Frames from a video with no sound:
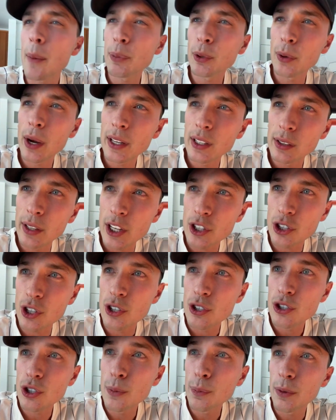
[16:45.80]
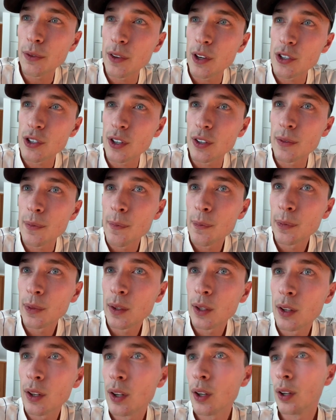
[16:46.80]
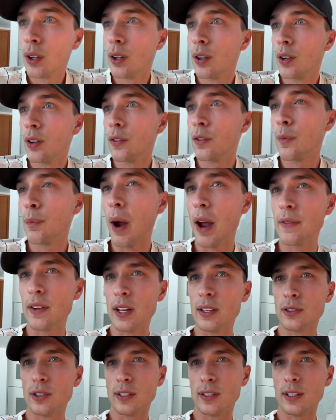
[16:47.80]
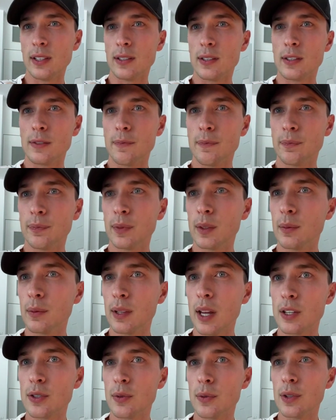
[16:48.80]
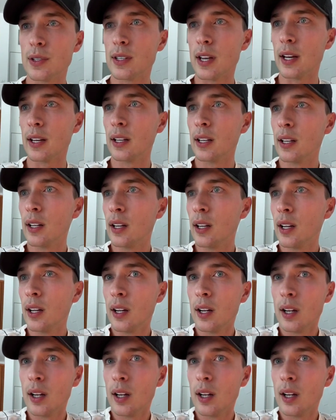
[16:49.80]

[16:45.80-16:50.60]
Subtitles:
proper regulation and supervision for private entities. That's what we said.